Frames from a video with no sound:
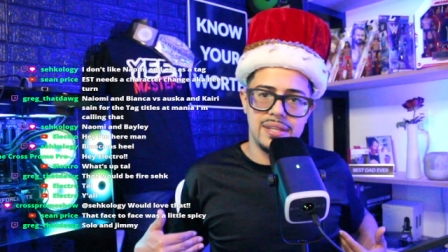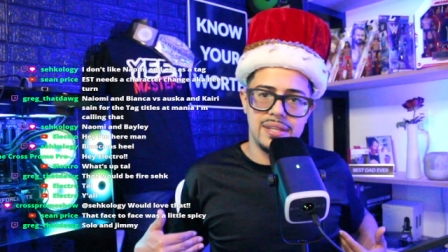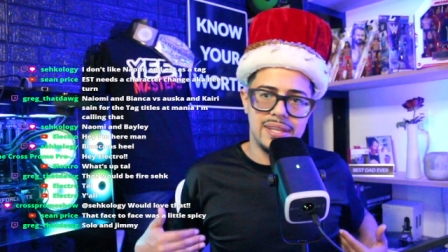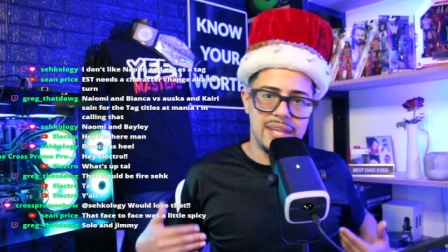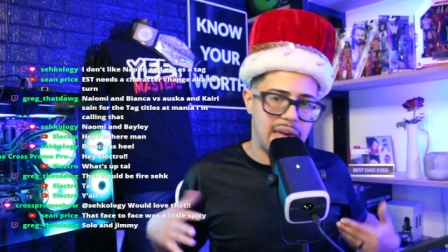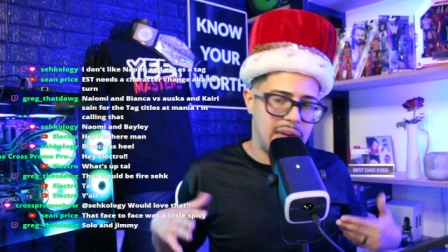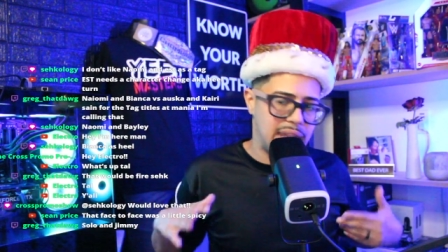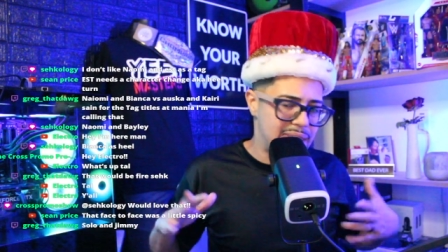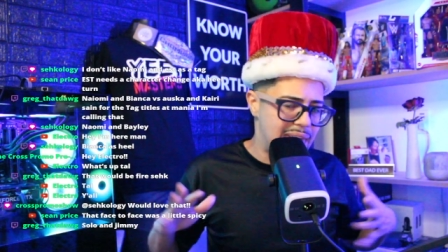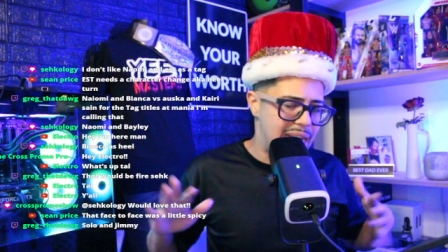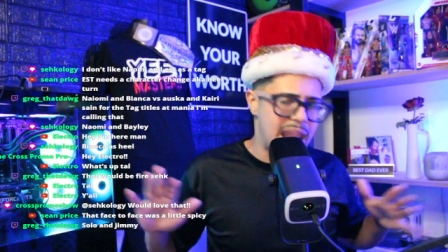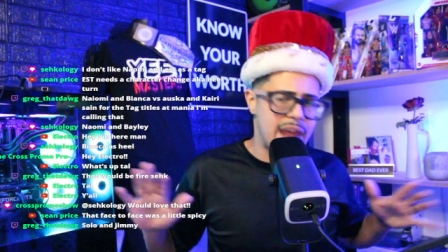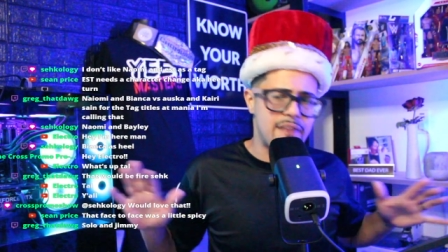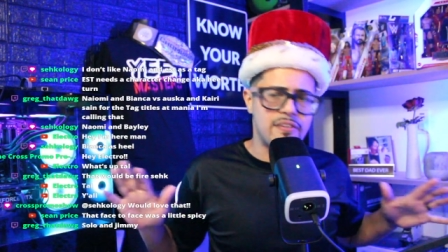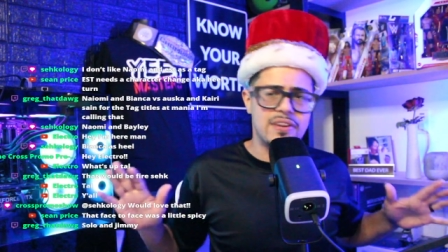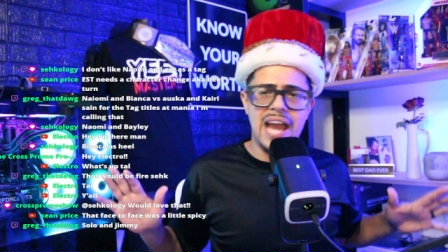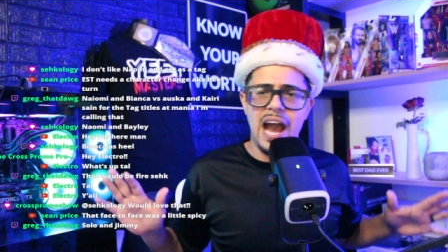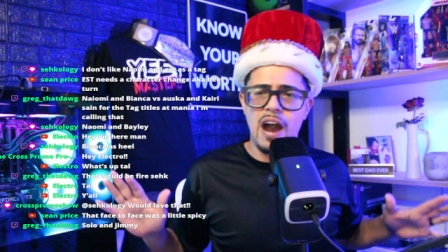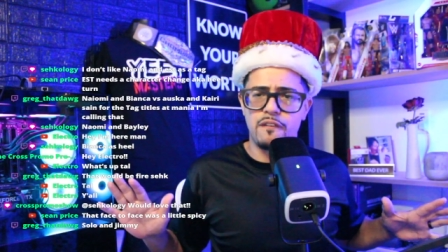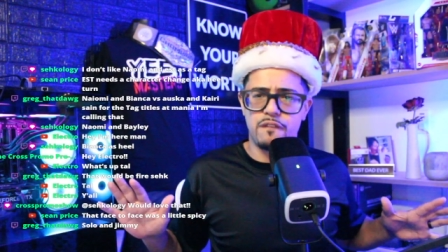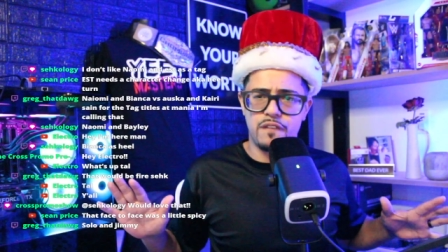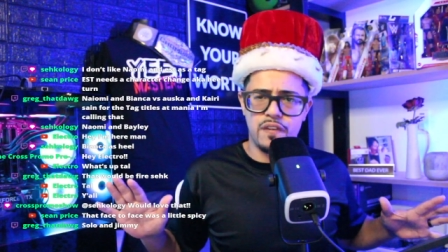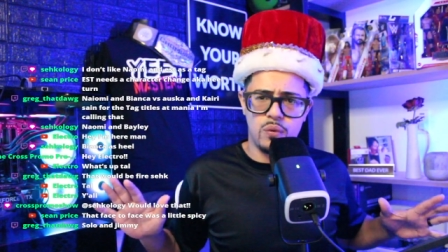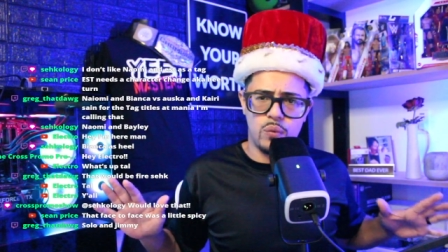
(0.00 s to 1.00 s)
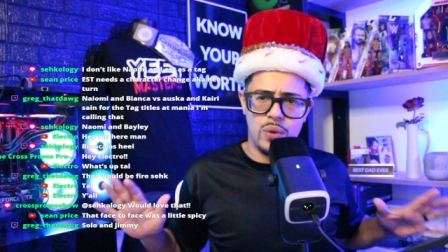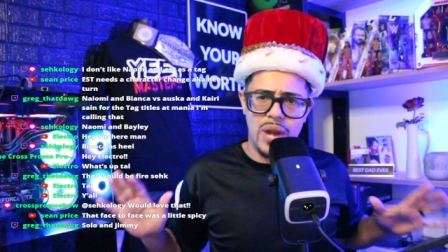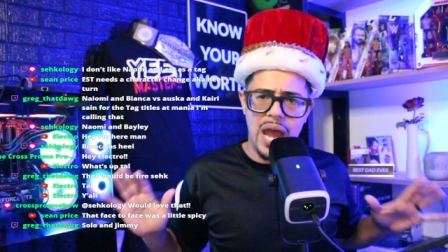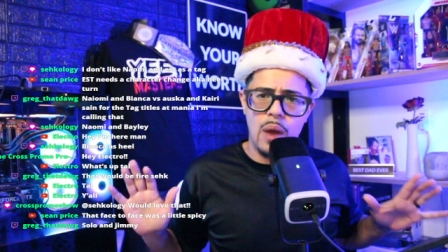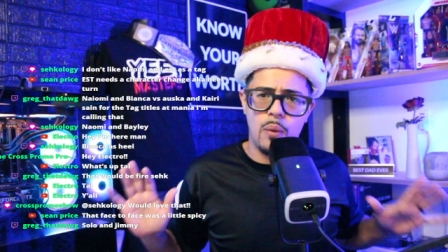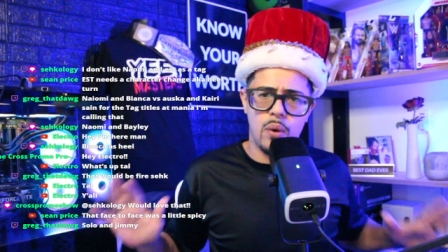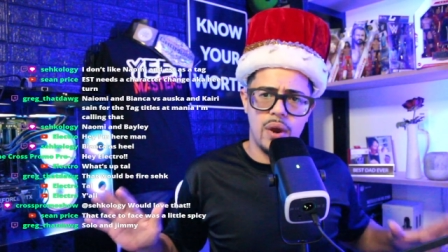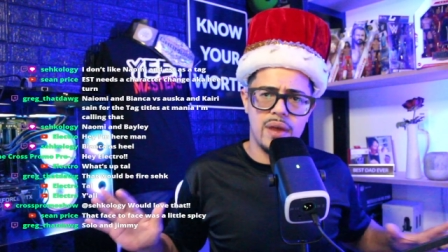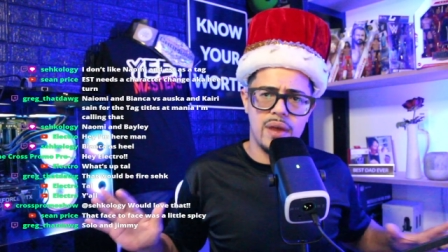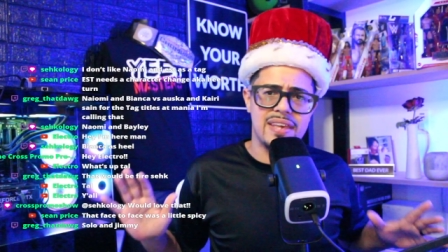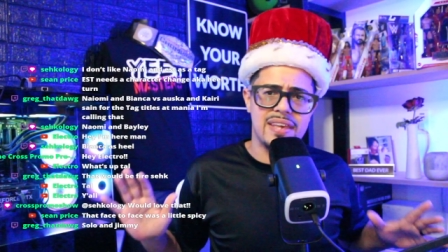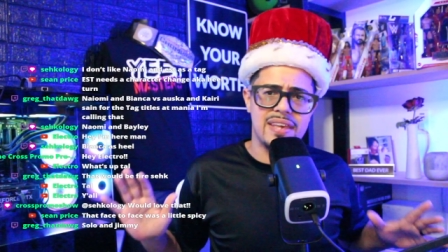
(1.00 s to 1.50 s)
Not every outfit would I
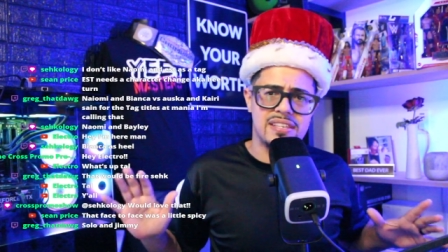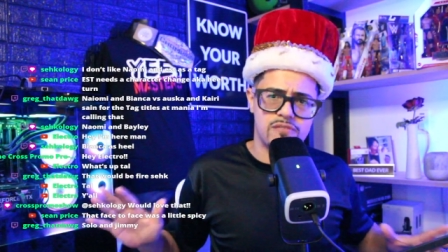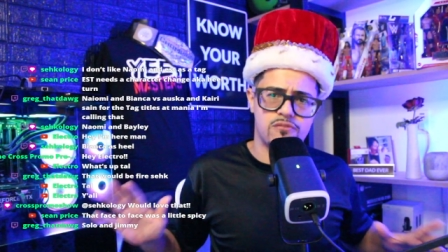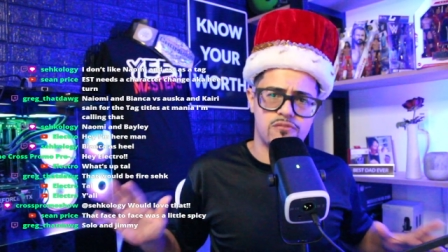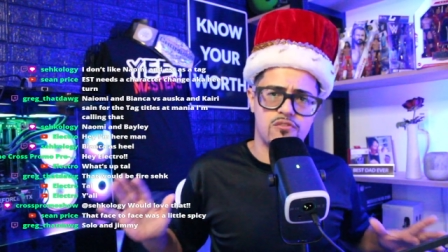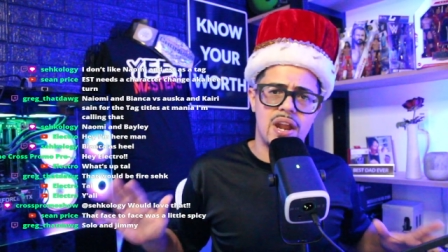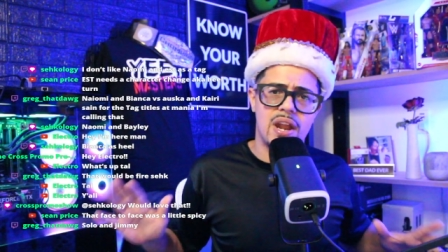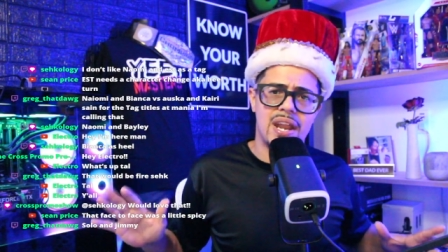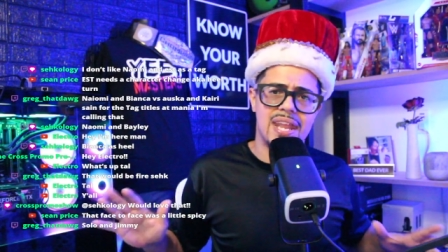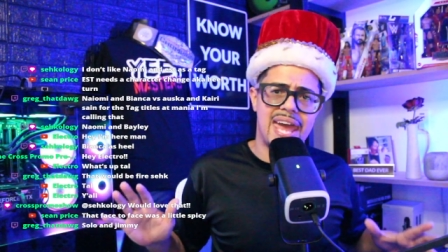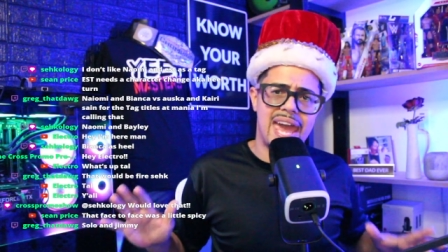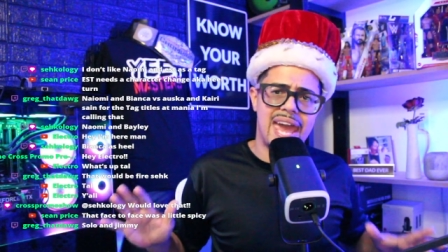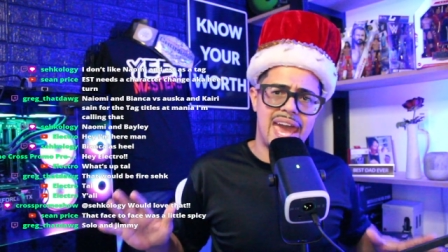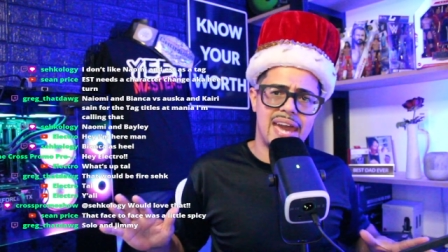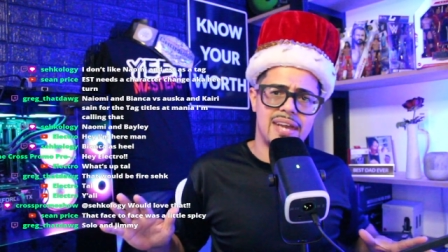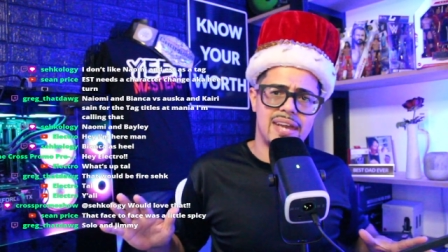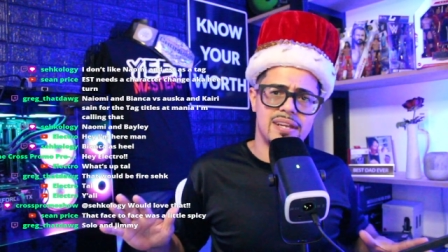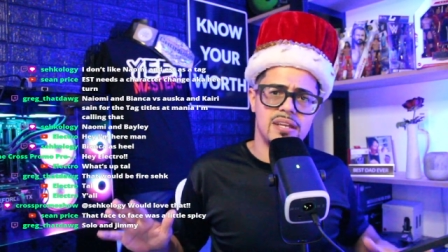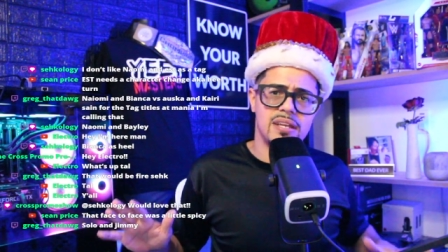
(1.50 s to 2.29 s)
wear that Seth Rollins had,